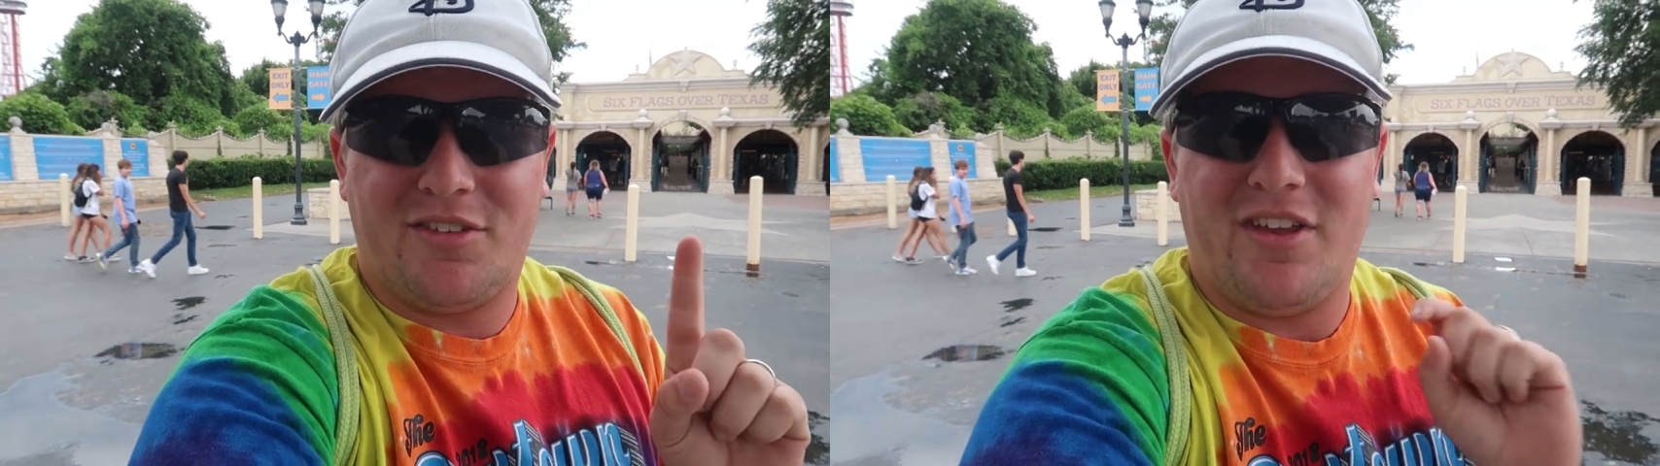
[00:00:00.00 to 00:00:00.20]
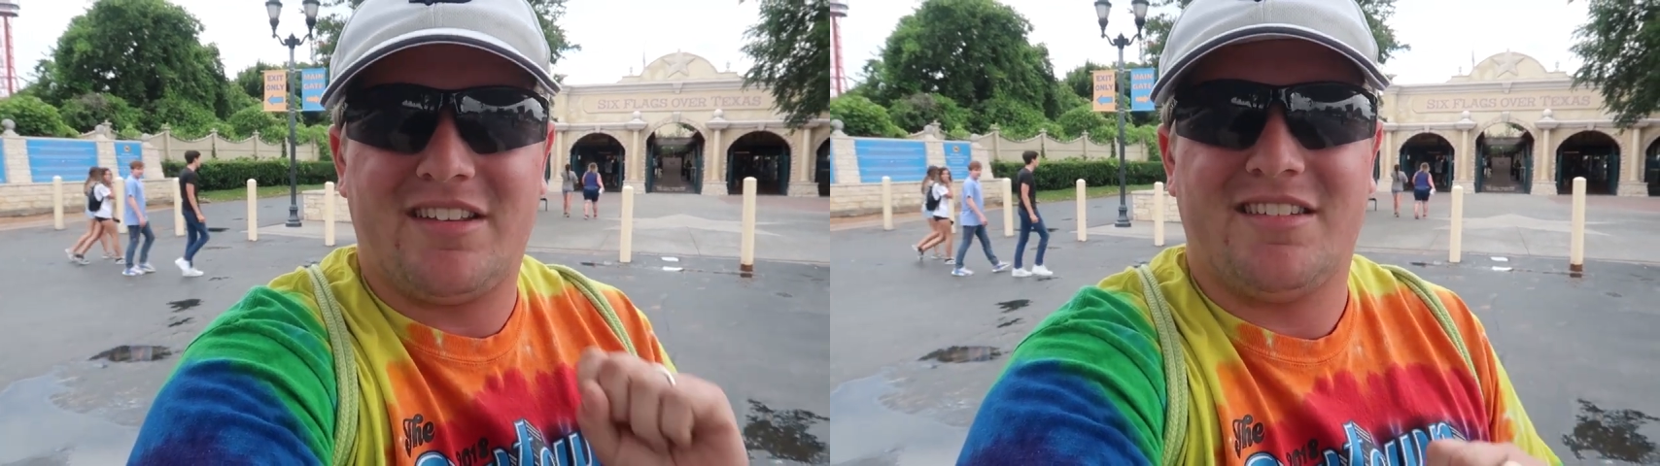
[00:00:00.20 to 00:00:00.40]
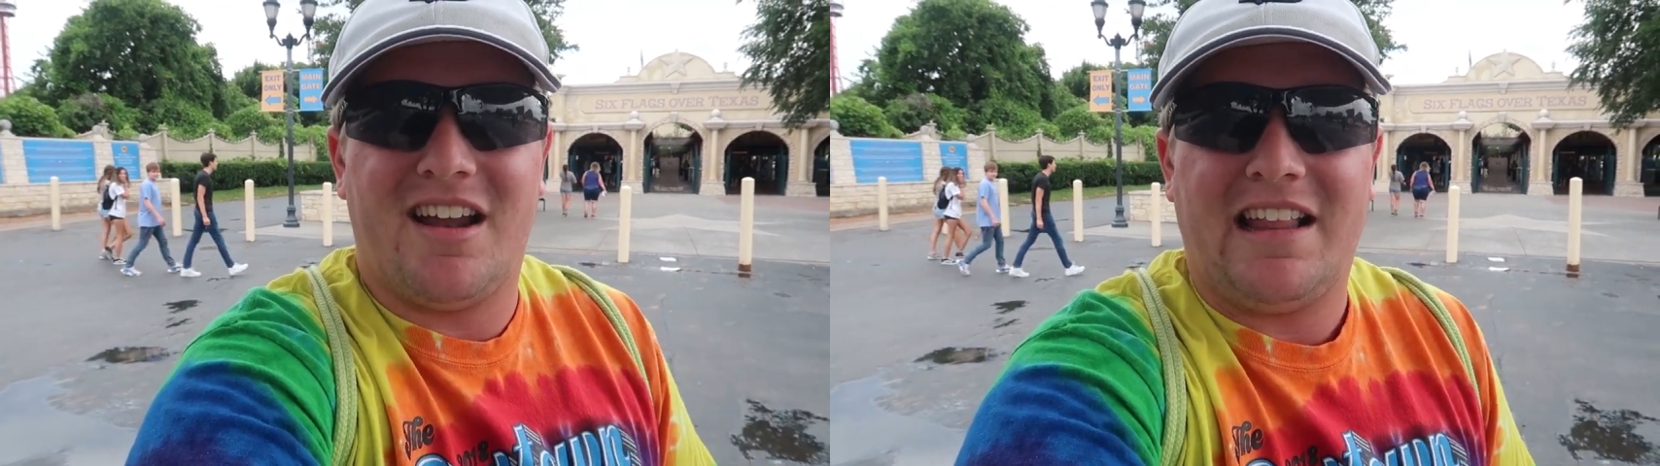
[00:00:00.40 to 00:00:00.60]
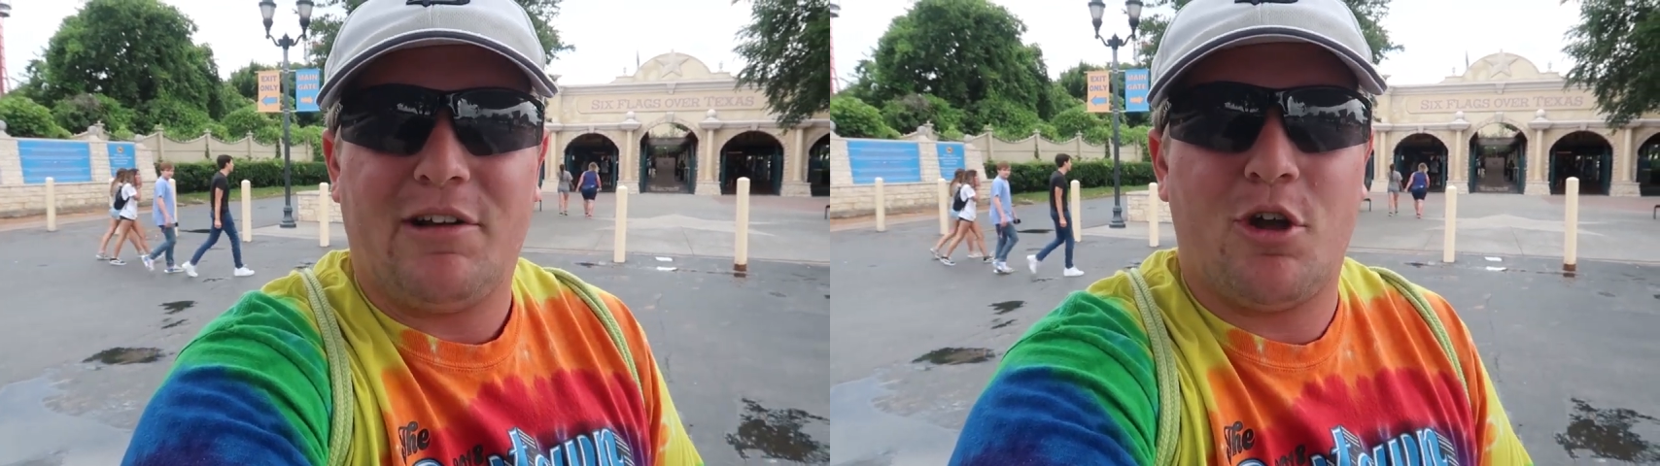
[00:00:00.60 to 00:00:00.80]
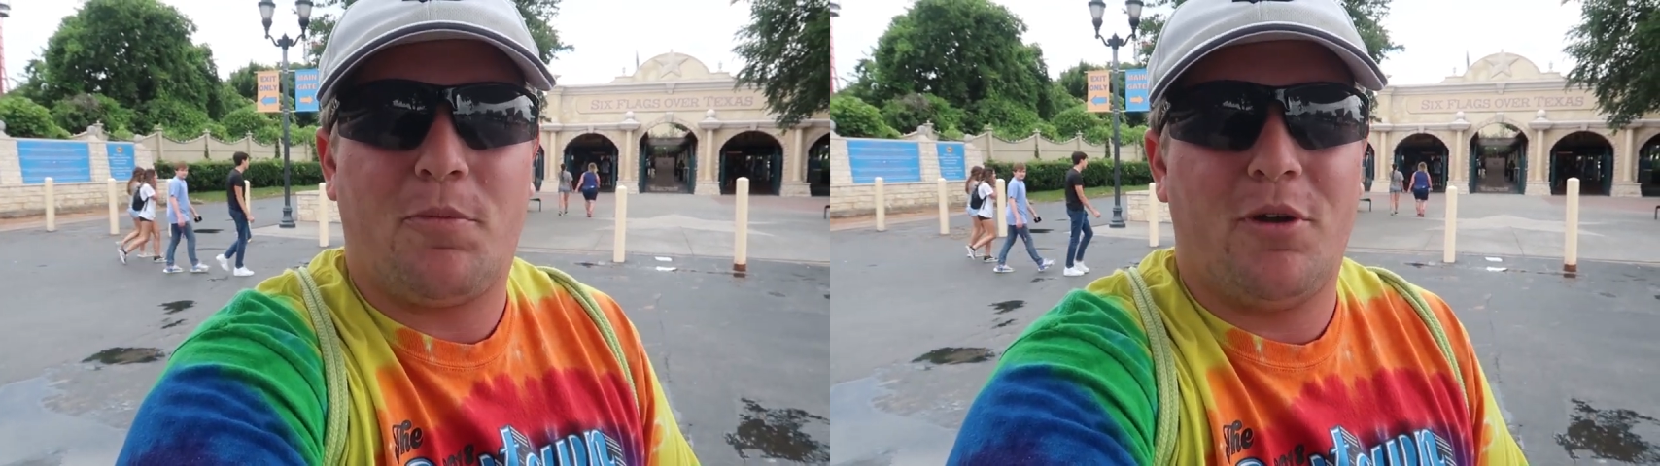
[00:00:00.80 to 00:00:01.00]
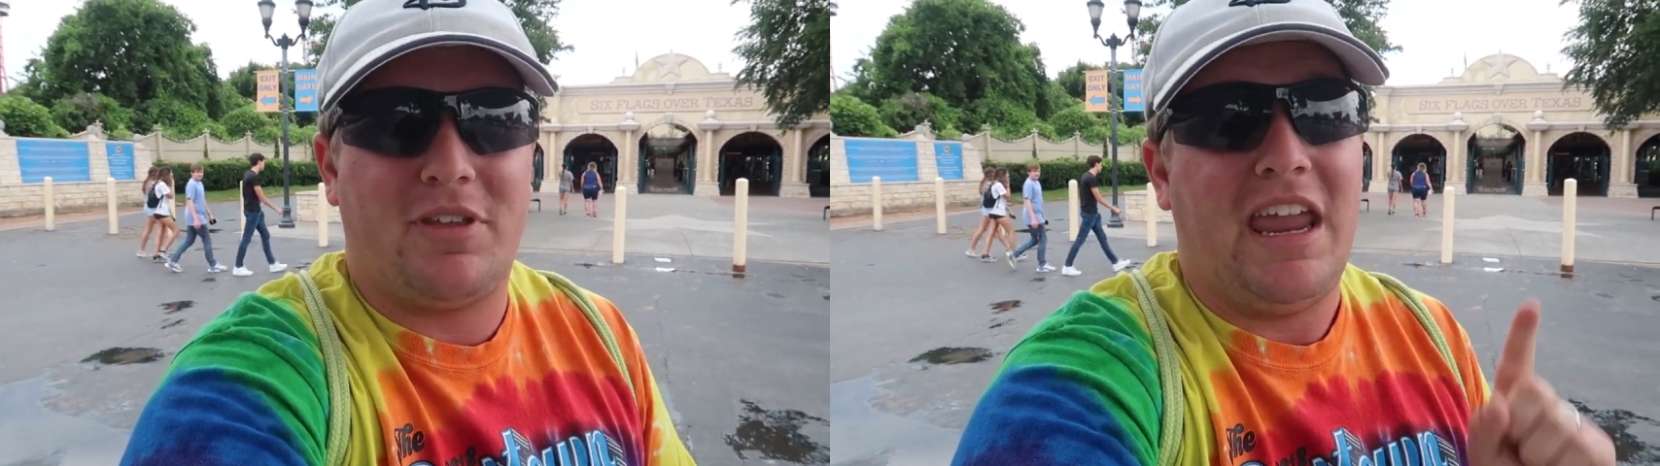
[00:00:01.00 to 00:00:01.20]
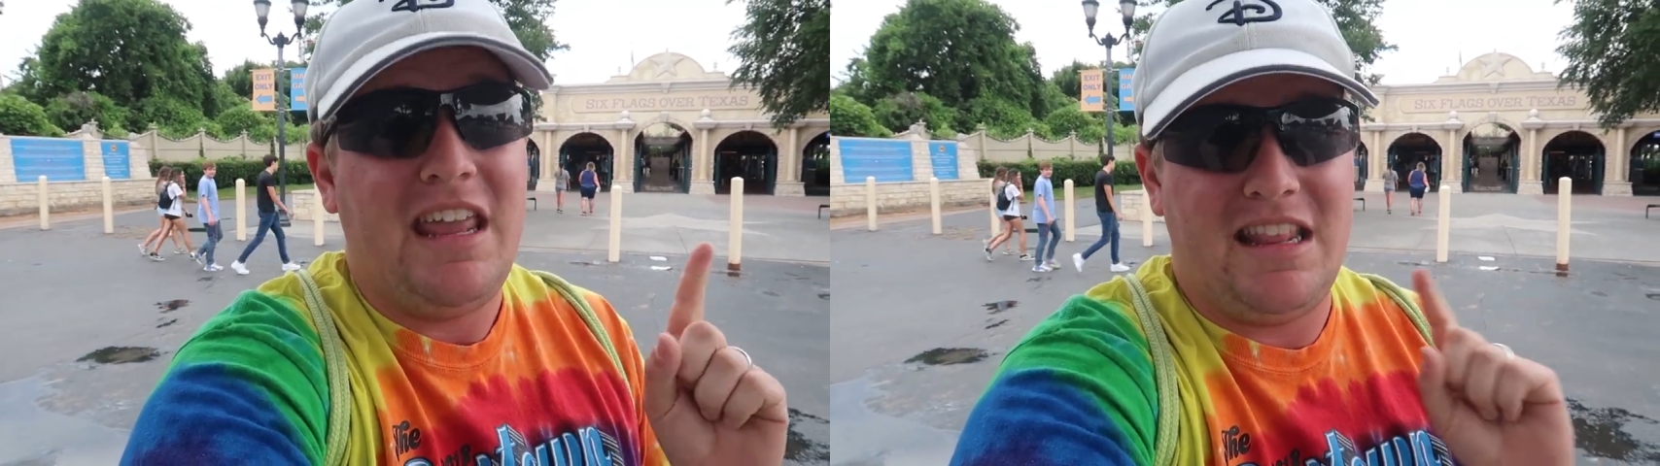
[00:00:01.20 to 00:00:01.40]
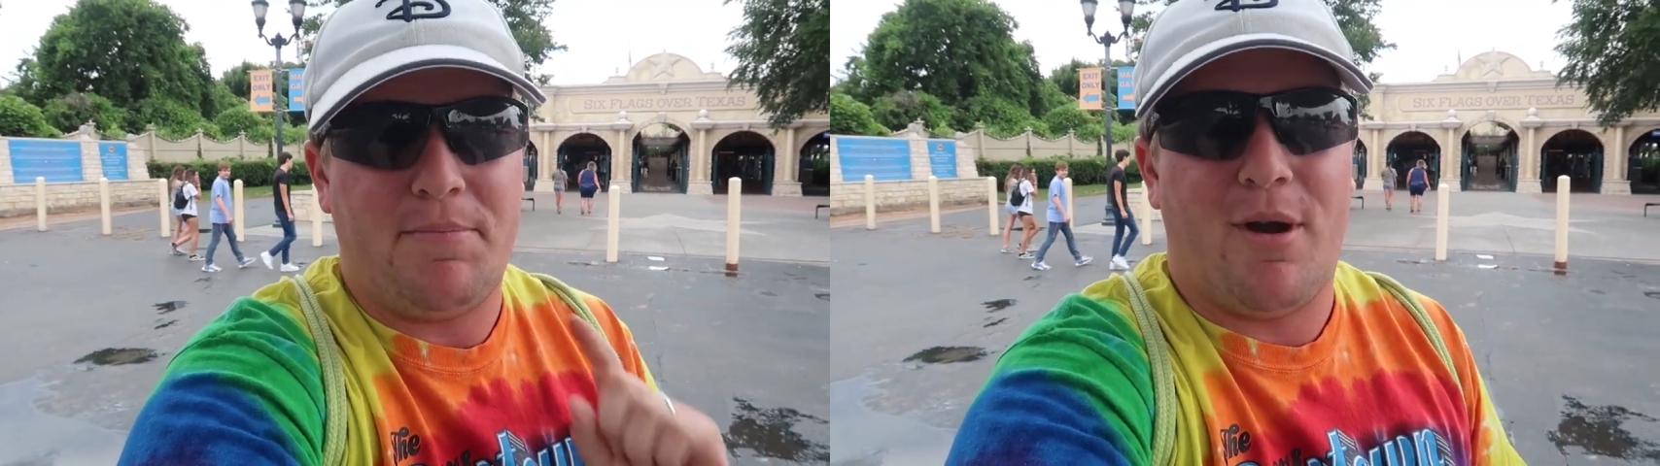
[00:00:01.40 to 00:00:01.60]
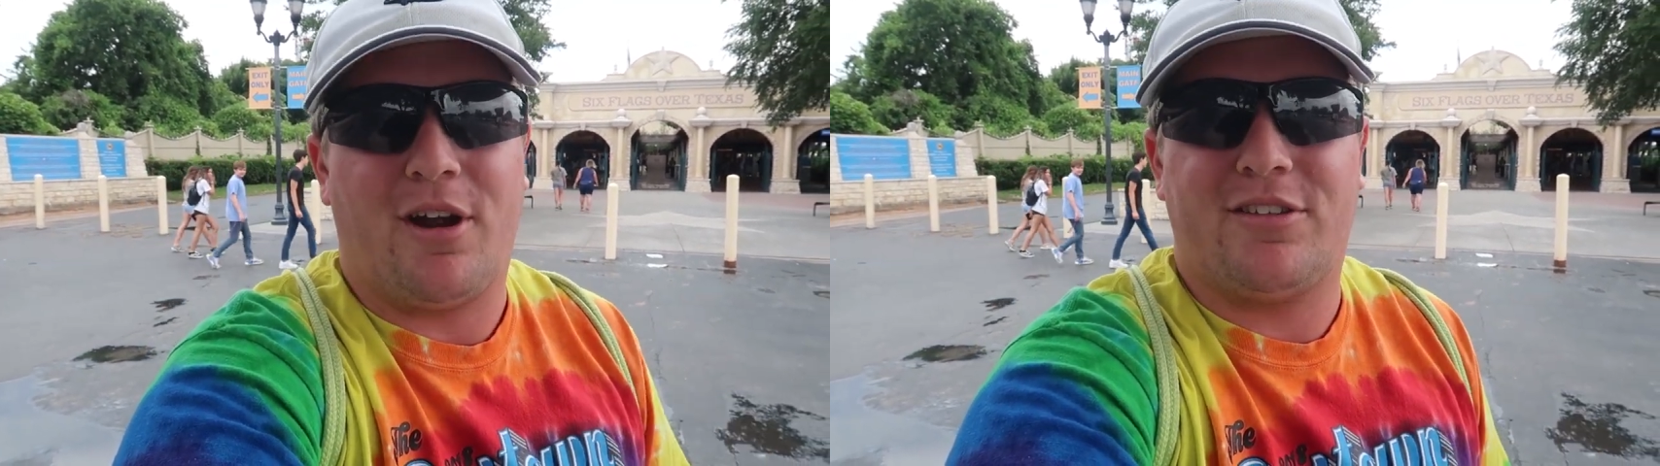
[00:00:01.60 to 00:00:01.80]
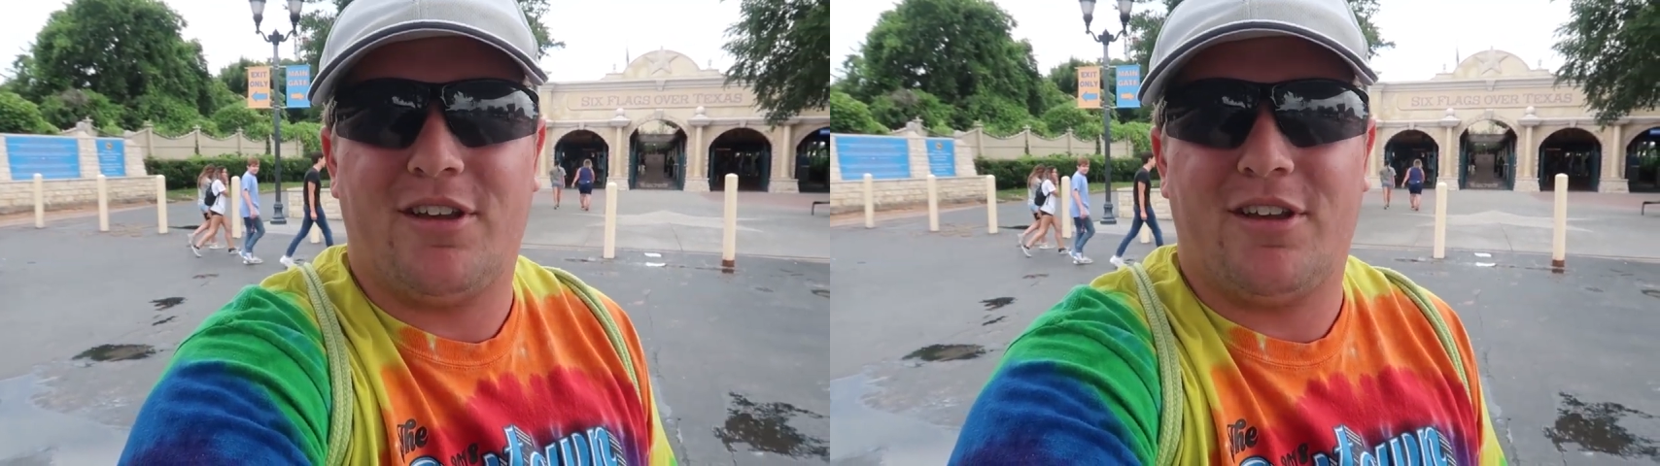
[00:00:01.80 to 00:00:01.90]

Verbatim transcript: Six Flags does not allow GoPros in the park.